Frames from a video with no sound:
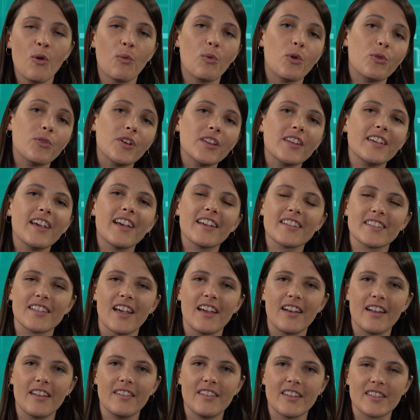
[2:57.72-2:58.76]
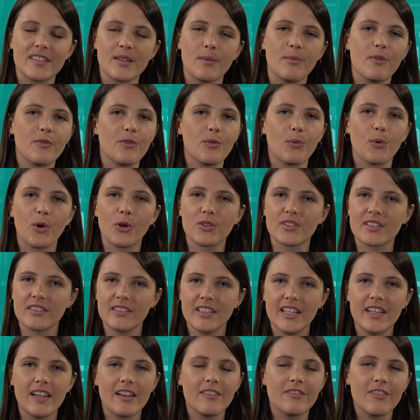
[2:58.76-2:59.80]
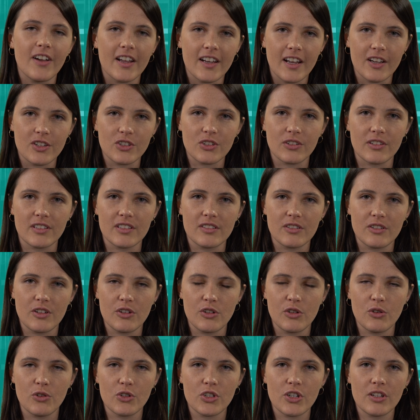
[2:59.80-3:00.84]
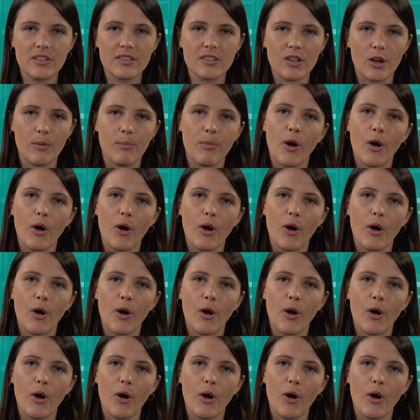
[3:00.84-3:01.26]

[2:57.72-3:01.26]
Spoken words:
We're really excited that some of the world's leading financial institutions are